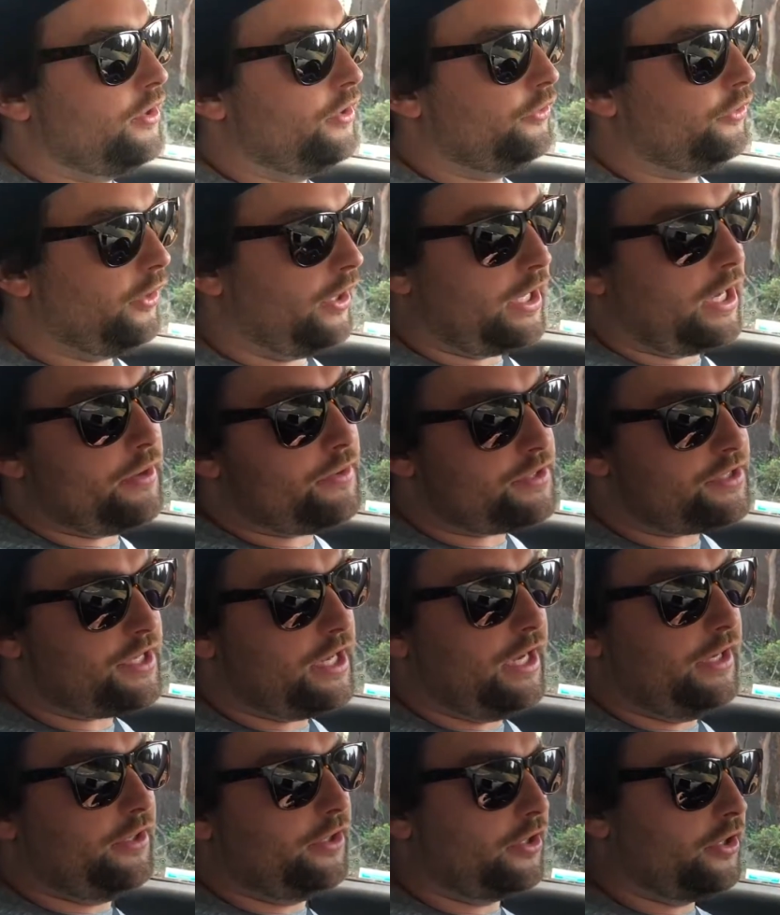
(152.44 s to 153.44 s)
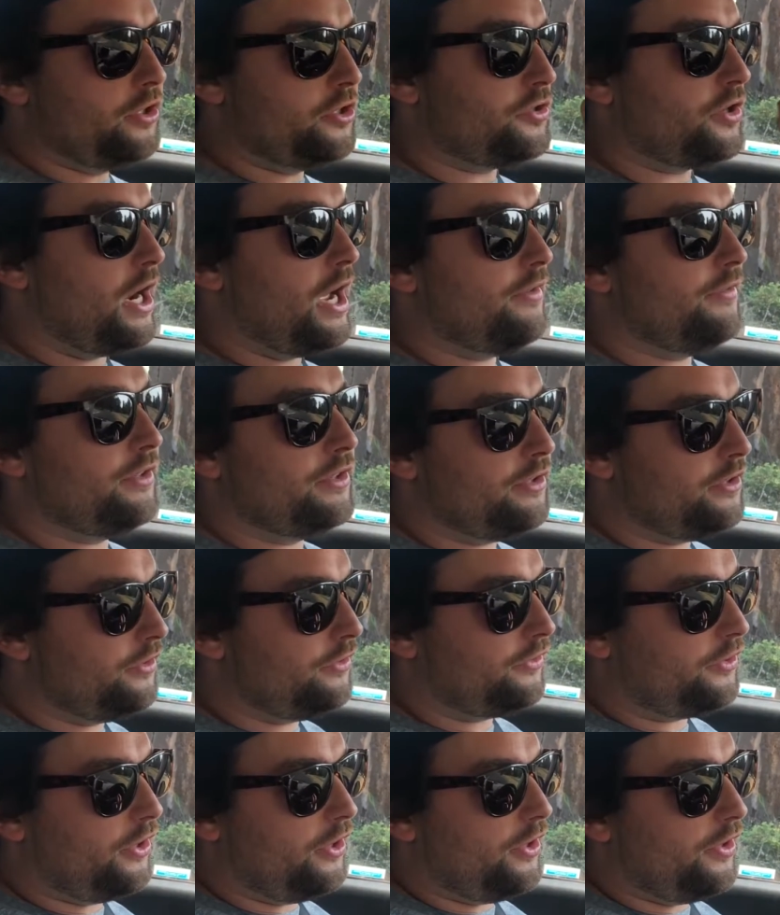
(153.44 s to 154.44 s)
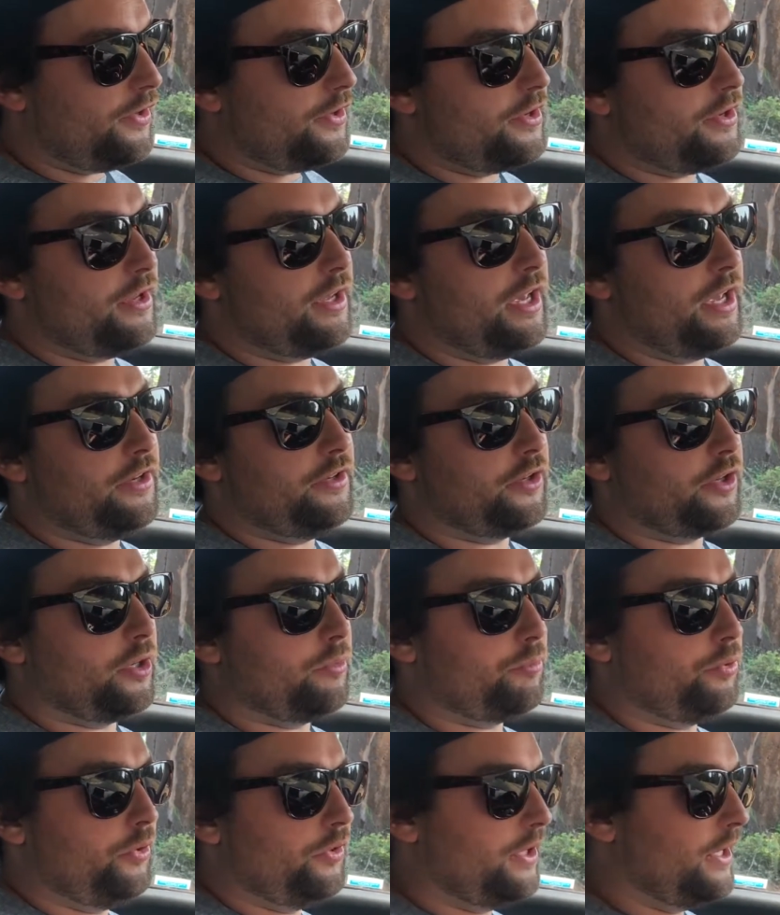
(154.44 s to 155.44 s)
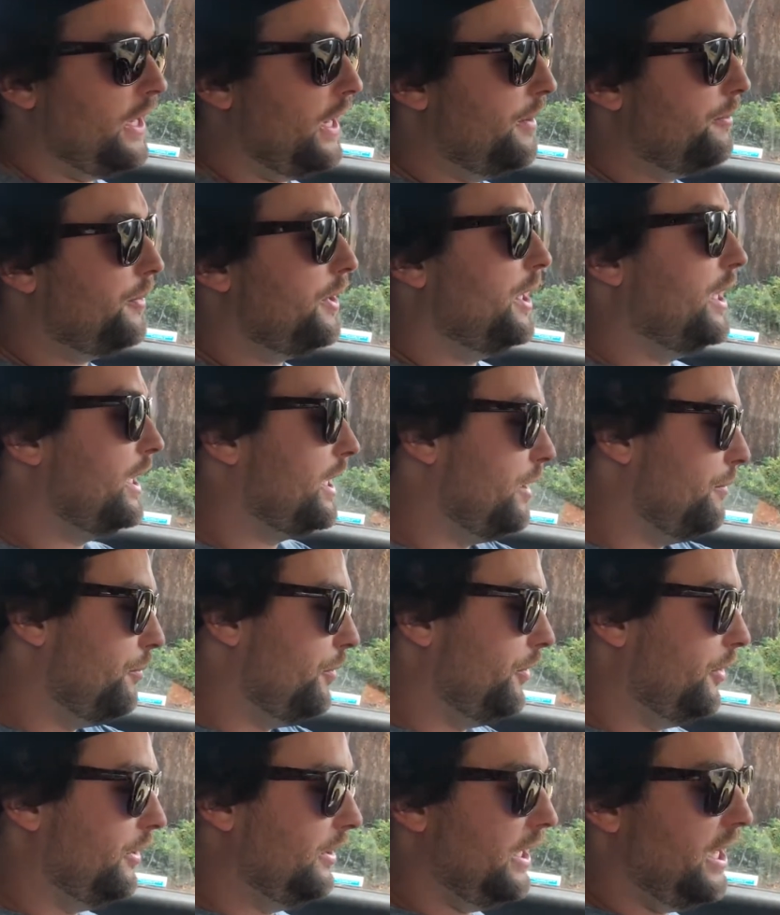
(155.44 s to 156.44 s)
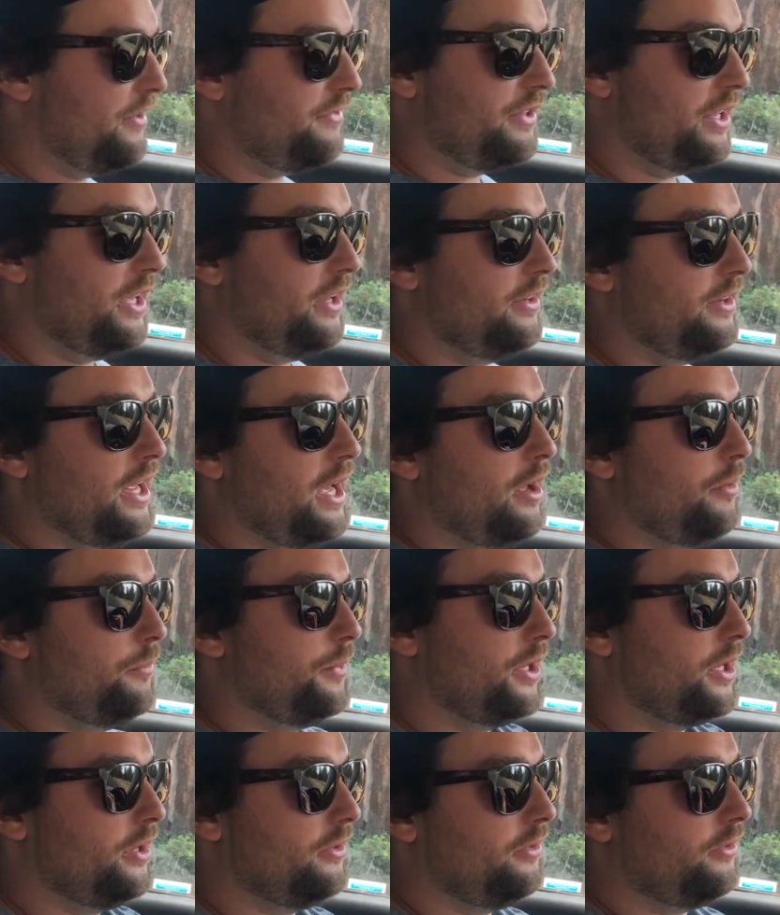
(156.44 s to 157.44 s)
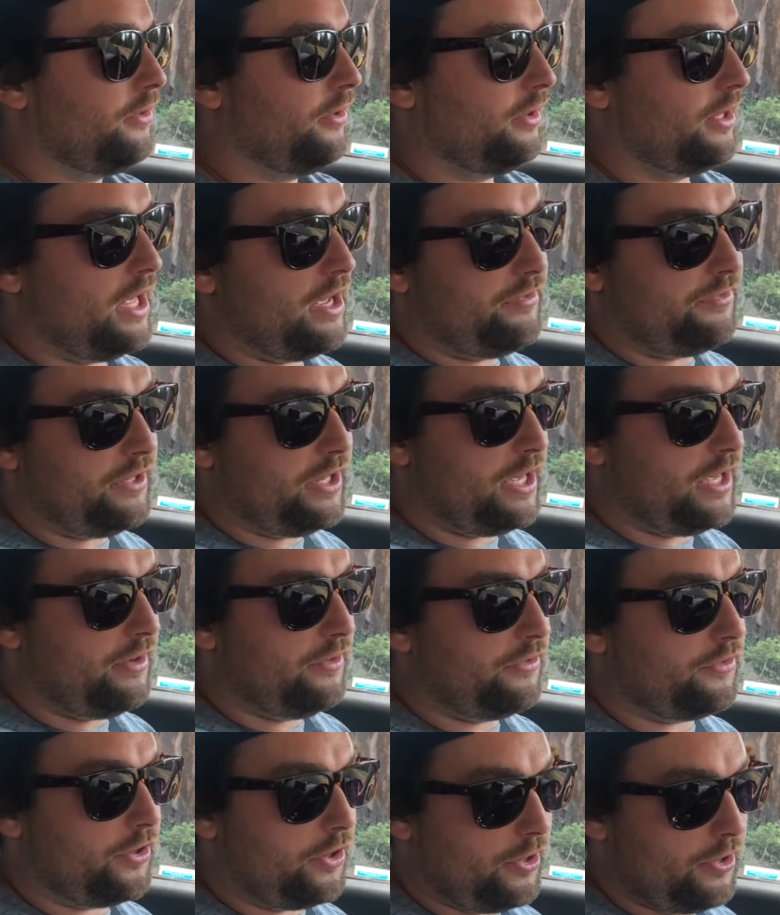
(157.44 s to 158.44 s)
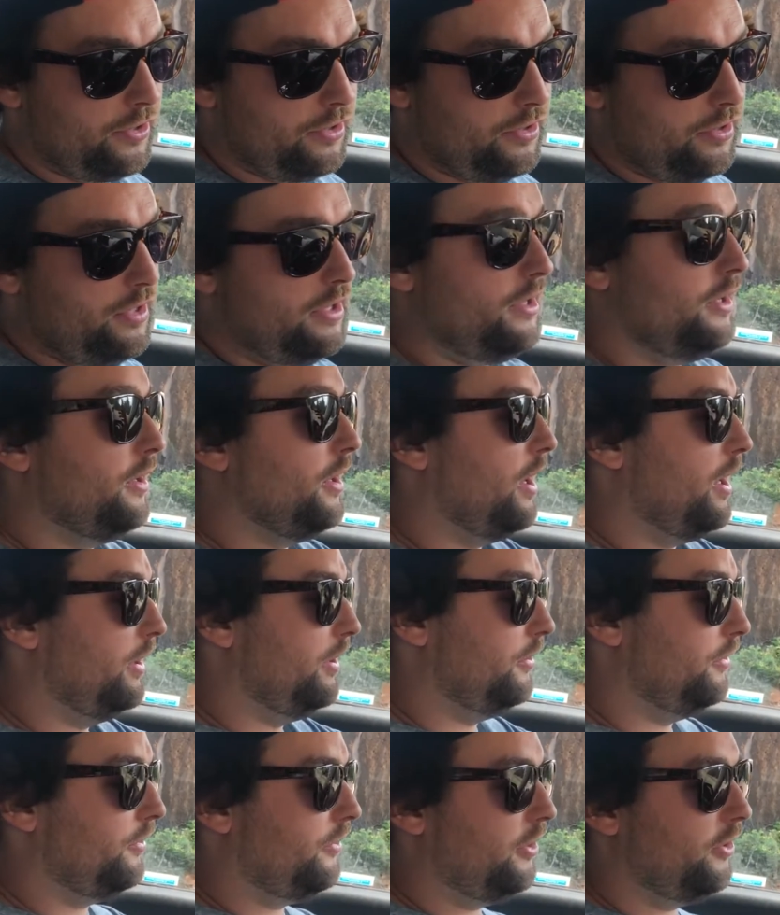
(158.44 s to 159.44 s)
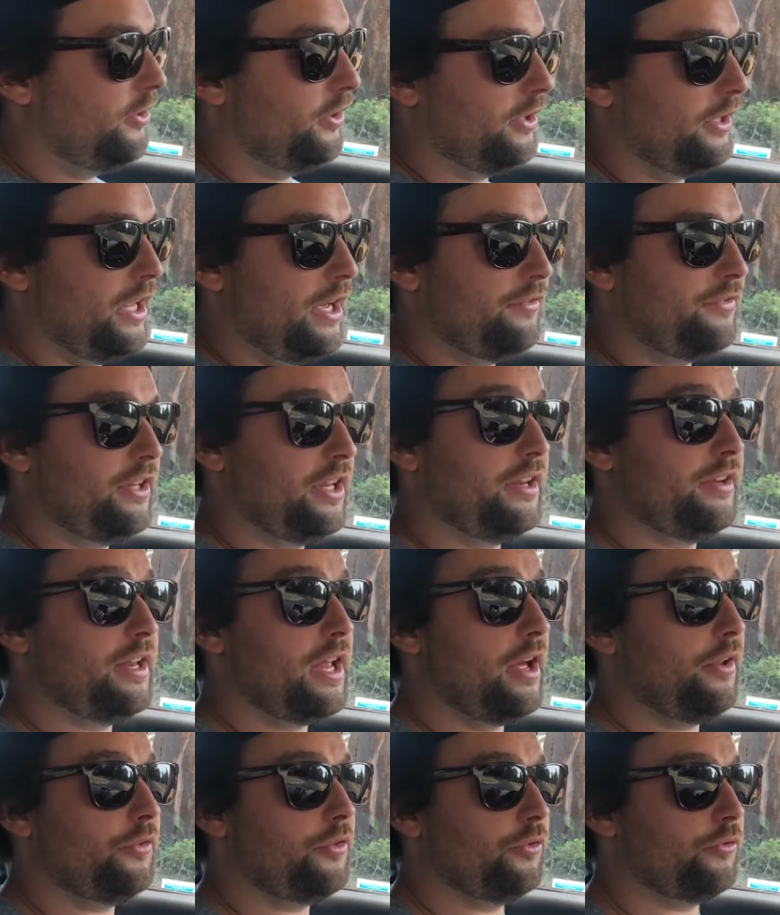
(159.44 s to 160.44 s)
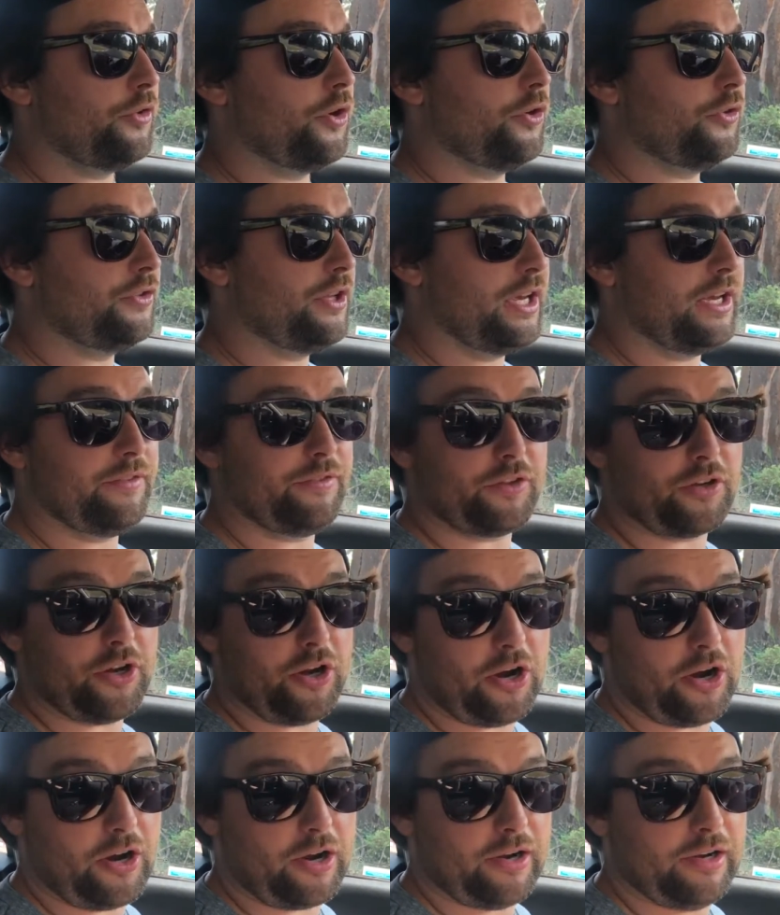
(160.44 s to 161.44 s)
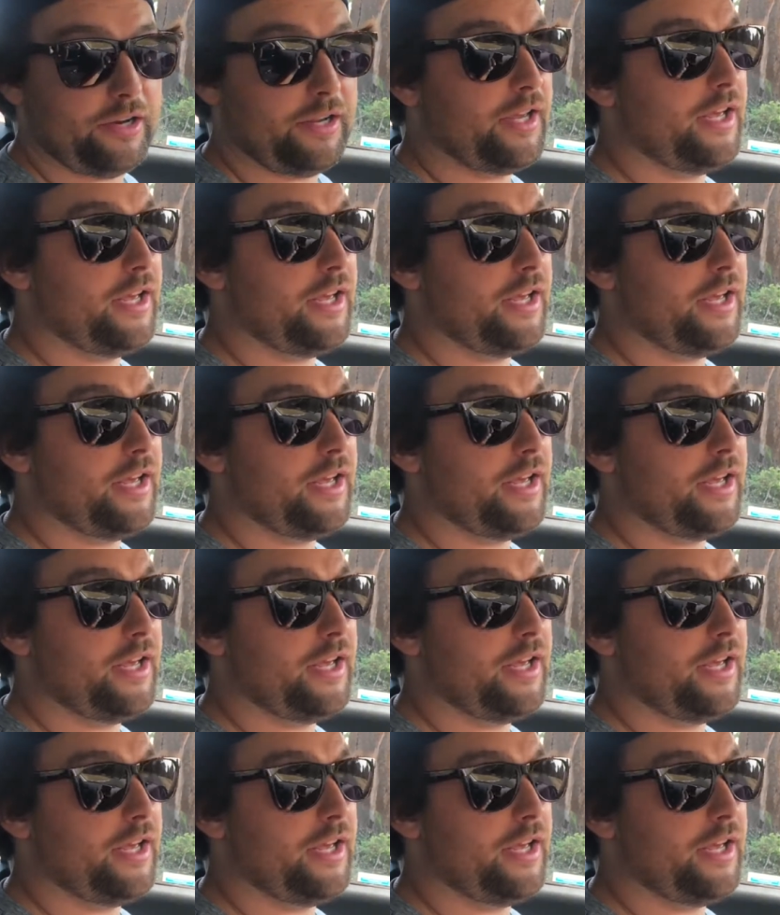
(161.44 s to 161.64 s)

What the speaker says: So like I was saying, you're going to drive into this turn and you're going to pull the handbrake and pull your left hand down. Because it's a left-hand turn, you're steering your left hand down to rotate the car.